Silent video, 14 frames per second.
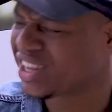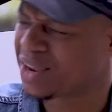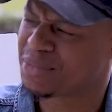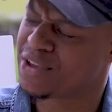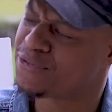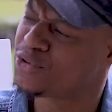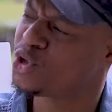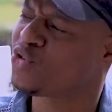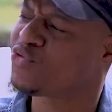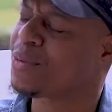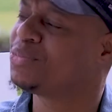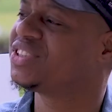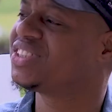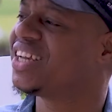did it mean for you to
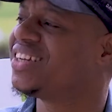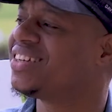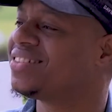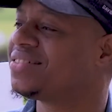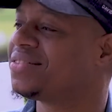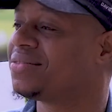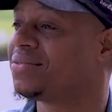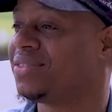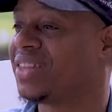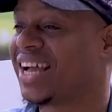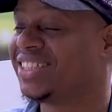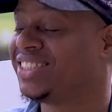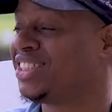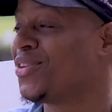represent
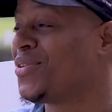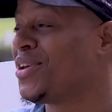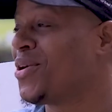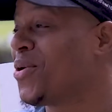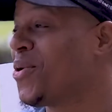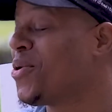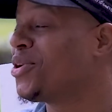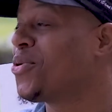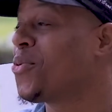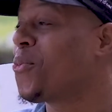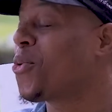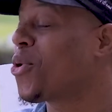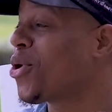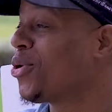Nigeria on the
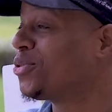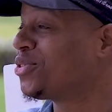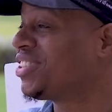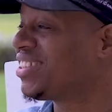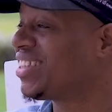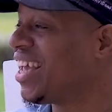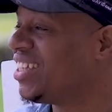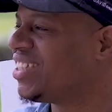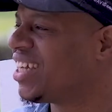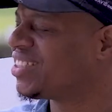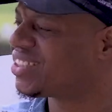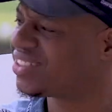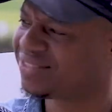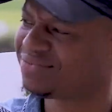world stage as